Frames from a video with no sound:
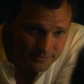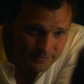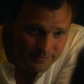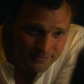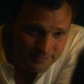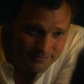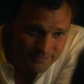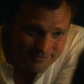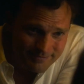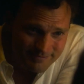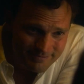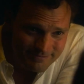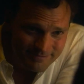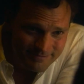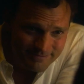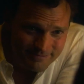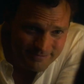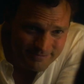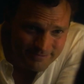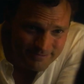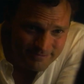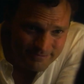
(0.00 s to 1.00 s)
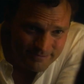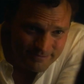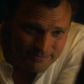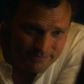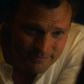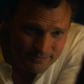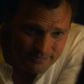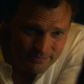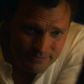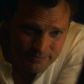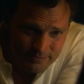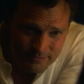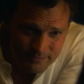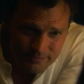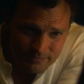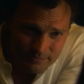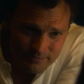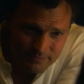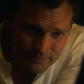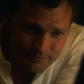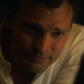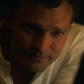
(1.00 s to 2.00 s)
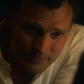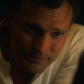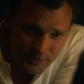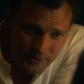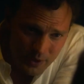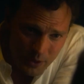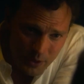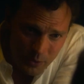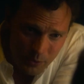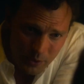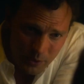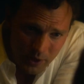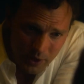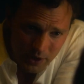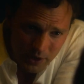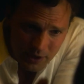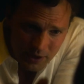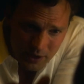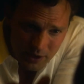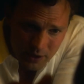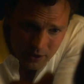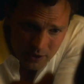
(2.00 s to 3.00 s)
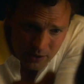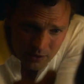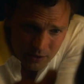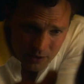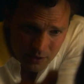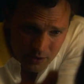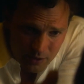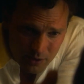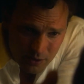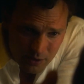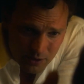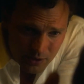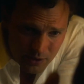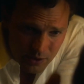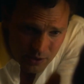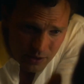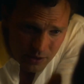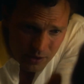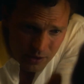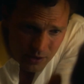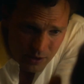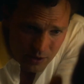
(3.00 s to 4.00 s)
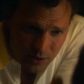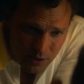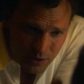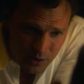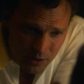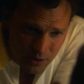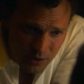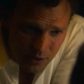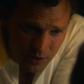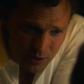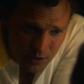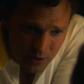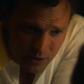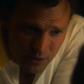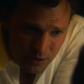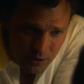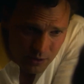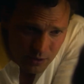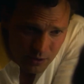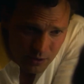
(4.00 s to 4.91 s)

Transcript: Keya and he were aware that M I six personnel had been compromised by the Charter,